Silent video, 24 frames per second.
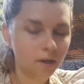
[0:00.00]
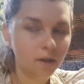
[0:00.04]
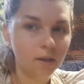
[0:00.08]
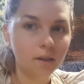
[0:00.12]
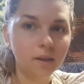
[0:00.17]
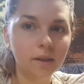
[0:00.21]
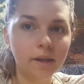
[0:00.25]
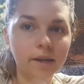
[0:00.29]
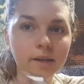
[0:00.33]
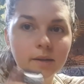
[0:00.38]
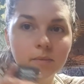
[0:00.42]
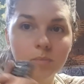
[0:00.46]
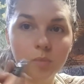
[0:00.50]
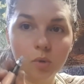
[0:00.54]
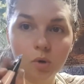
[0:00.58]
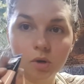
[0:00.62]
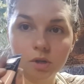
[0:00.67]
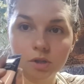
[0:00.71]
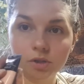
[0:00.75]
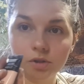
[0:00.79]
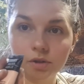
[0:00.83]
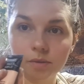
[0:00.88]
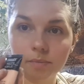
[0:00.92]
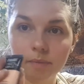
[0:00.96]
light
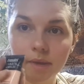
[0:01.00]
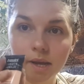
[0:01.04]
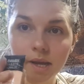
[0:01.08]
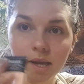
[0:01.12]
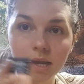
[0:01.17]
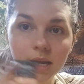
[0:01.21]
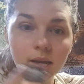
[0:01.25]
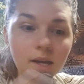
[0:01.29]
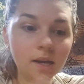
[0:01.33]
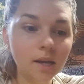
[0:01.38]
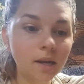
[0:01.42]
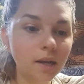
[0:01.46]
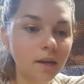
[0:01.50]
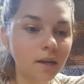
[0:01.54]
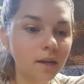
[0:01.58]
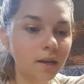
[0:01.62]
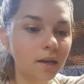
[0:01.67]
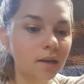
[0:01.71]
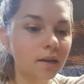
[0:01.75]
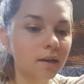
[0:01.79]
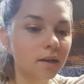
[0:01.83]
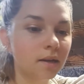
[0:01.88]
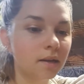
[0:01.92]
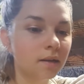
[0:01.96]
portrait pink,
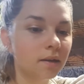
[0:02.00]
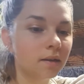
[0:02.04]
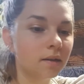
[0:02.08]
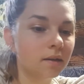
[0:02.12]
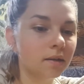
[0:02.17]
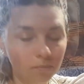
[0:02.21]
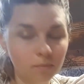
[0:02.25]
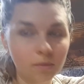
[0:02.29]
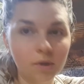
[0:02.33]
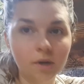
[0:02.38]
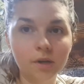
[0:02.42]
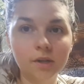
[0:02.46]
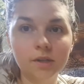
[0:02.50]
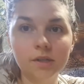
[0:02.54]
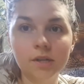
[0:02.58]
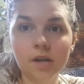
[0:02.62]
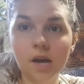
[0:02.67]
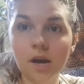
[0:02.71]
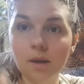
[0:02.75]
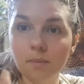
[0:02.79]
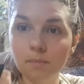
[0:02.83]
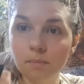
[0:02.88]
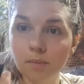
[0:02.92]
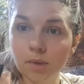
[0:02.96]
burnt
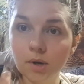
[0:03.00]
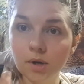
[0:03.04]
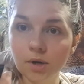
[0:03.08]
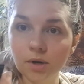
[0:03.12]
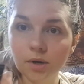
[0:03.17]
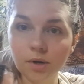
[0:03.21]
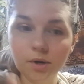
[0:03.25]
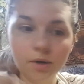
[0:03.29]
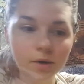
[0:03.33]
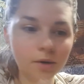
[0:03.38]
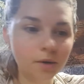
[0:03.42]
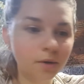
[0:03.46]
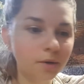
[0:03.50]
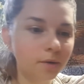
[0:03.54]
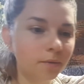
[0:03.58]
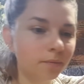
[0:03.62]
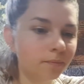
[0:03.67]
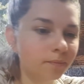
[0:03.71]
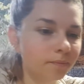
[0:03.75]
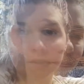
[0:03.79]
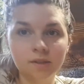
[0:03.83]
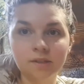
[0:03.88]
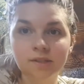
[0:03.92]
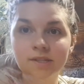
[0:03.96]
umber,
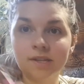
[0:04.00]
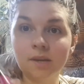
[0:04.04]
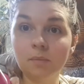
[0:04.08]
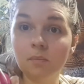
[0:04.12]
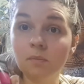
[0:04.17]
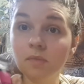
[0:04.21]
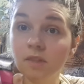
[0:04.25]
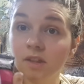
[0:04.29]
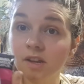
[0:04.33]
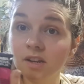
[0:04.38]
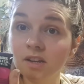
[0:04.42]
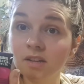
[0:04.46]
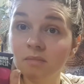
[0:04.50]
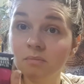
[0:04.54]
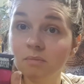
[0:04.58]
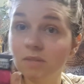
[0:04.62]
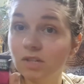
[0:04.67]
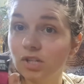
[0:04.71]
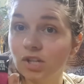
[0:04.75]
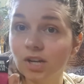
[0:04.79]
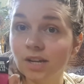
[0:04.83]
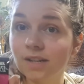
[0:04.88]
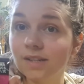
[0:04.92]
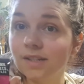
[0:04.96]
something
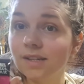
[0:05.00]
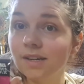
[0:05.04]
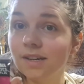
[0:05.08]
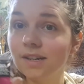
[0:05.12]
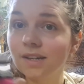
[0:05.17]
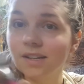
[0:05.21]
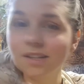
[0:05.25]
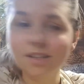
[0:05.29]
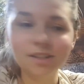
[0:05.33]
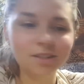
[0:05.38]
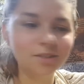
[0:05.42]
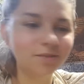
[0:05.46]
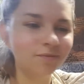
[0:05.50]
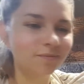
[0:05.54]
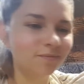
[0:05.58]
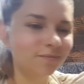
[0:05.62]
magenta,